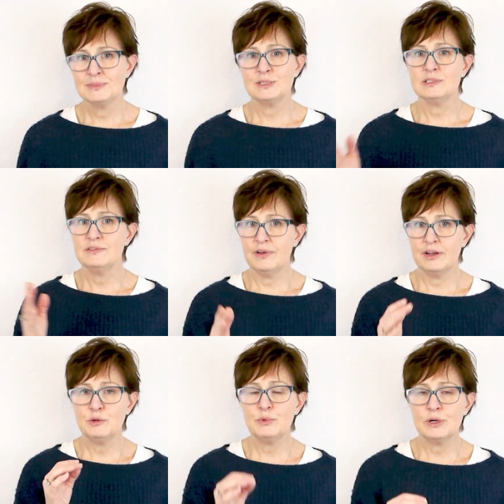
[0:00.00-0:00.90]
So it's
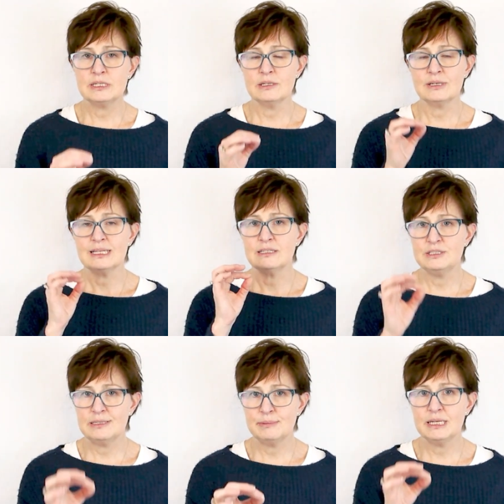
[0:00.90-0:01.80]
very important to look at the
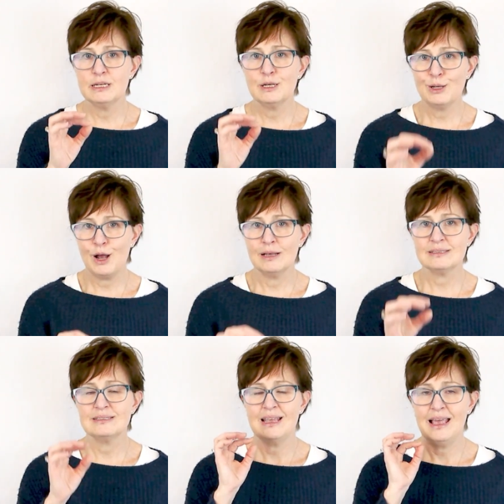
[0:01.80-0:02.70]
shipping
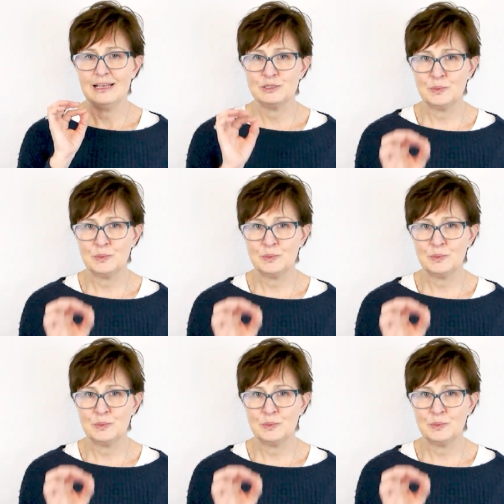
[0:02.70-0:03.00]
cost as